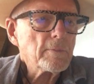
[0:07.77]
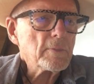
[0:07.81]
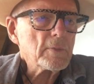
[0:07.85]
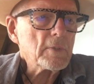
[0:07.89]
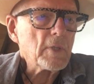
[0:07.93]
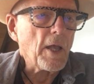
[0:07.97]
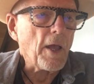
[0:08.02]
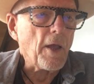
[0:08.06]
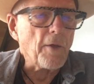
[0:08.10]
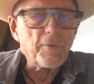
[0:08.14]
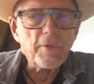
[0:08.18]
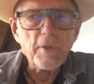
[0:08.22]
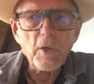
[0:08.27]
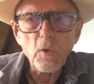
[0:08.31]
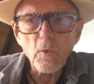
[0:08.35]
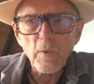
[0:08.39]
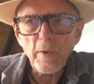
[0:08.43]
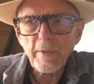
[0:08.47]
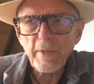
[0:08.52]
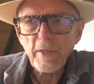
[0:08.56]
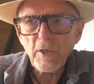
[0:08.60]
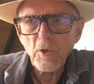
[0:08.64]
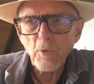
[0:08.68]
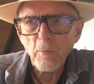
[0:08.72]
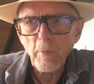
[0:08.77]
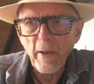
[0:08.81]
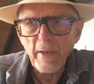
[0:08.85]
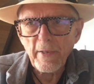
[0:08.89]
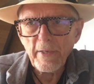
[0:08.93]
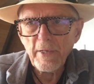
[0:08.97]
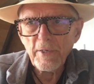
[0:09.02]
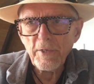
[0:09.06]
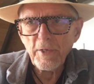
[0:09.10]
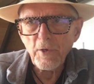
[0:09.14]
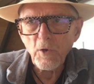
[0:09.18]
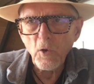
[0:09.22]
The only thing you might
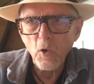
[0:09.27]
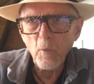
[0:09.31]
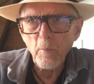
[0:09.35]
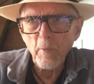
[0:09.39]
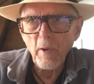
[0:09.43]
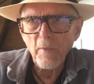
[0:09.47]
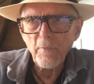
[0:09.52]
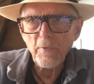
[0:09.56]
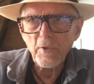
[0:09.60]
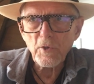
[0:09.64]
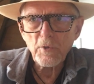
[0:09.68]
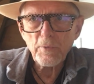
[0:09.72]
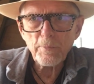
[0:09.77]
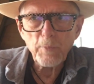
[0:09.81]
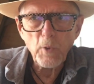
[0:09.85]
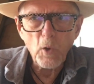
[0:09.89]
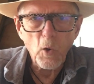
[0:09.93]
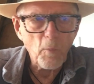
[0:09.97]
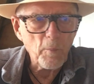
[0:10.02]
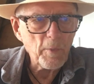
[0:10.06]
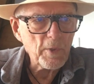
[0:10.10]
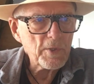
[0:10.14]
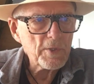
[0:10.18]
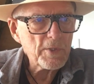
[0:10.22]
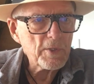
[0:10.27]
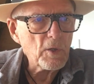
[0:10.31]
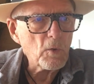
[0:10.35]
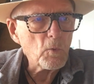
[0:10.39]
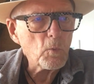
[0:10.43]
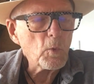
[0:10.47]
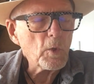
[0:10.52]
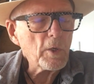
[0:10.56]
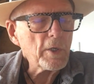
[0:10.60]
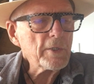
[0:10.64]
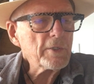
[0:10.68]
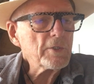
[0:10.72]
need to know about this poem is the
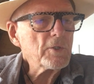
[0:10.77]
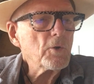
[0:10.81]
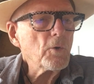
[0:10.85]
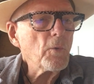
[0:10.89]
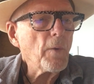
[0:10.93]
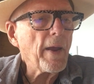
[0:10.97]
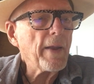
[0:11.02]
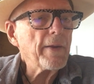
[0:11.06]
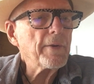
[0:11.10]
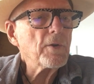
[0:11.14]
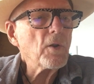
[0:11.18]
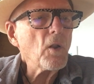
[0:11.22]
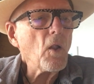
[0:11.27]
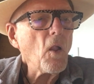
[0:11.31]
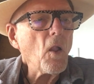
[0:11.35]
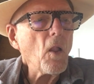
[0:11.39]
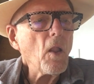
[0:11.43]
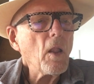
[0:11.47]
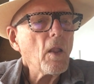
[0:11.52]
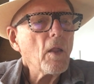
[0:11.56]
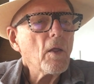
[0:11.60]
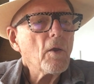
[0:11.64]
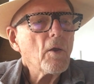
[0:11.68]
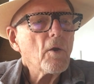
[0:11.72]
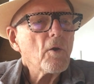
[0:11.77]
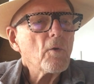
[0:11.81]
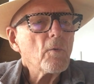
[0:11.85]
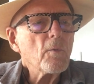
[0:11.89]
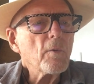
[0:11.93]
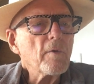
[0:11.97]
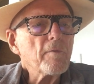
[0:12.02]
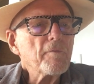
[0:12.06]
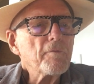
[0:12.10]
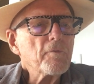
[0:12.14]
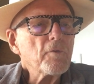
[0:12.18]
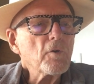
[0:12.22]
word Grendel
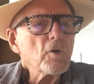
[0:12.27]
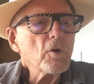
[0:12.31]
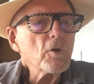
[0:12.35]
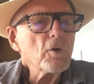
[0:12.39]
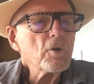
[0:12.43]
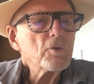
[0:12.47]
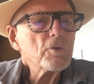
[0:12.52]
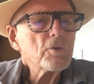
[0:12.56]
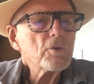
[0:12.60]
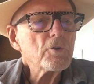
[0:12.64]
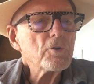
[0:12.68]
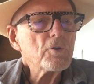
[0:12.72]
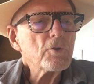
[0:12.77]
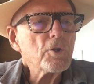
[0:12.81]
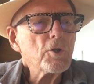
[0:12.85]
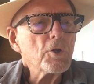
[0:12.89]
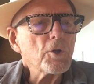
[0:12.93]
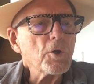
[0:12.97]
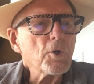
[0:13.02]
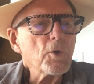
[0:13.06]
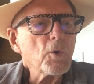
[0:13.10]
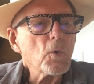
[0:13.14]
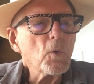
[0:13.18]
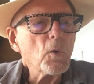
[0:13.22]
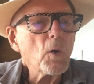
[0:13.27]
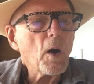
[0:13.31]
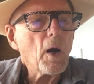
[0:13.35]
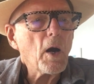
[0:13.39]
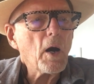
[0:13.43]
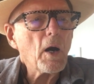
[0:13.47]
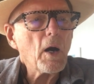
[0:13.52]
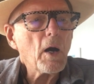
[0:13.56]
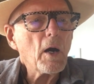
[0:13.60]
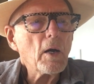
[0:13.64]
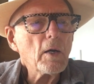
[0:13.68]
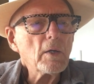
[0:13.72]
refers to
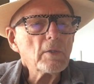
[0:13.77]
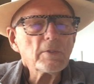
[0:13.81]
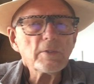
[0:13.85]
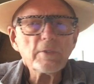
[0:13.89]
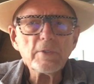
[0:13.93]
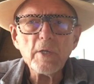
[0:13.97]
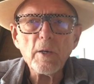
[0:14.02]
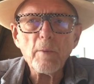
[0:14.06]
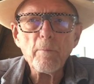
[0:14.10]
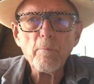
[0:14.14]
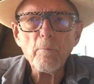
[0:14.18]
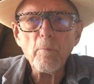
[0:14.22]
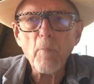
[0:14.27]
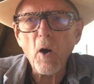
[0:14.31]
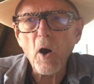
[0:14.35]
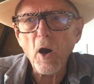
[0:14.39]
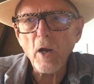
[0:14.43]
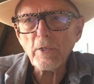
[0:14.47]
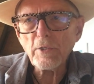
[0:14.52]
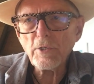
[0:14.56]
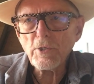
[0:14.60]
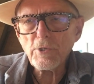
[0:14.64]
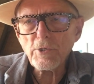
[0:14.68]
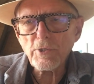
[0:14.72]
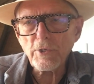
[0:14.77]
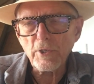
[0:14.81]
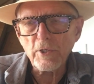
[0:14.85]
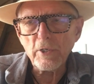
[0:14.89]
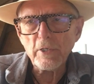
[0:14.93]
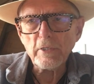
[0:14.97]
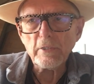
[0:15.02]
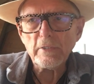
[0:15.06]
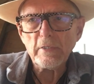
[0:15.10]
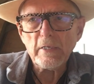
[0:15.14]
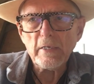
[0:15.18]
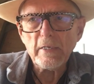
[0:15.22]
the
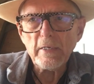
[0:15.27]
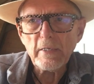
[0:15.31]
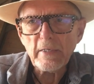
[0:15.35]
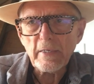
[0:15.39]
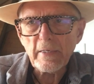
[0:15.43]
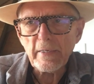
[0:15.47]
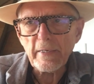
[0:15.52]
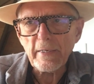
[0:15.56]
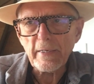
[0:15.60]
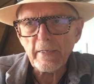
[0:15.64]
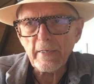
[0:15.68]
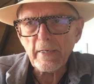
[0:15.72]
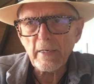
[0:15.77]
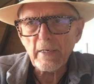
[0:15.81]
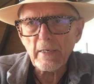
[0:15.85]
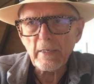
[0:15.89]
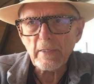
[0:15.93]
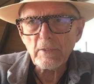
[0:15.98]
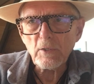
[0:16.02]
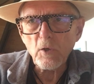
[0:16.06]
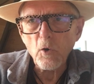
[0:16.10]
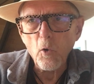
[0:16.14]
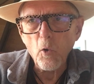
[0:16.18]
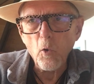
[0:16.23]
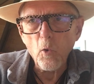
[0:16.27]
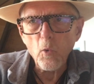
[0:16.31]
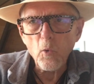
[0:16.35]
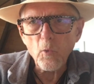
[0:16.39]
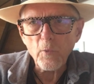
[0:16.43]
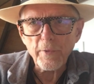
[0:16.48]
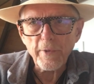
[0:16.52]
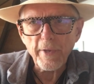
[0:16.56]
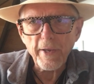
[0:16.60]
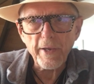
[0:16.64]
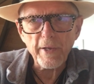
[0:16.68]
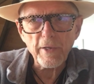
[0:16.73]
monster in an
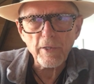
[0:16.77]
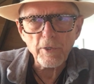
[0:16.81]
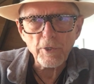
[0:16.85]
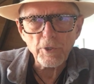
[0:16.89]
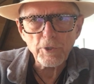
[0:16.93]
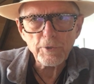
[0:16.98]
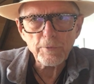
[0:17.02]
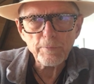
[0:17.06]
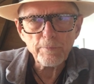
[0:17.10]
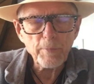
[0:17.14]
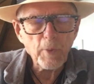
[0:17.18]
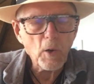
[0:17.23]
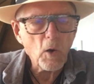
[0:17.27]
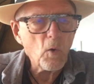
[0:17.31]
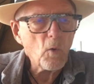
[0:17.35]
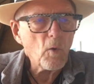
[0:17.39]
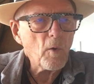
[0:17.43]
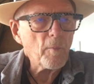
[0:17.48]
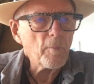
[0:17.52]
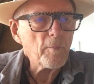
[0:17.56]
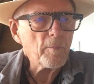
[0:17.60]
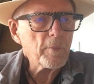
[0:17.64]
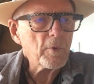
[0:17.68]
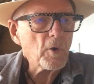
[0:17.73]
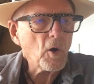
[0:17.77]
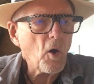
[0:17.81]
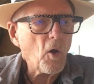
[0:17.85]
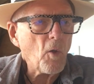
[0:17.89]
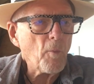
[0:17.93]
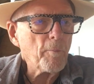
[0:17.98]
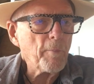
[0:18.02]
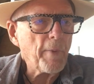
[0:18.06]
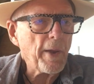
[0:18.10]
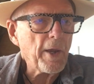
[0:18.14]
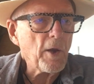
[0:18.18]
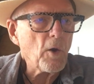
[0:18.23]
old English poem
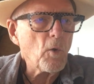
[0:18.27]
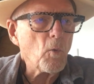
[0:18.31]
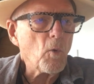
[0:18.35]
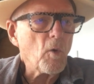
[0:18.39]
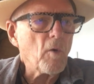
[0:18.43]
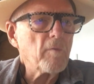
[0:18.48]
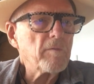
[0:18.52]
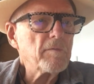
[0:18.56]
called Beowulf.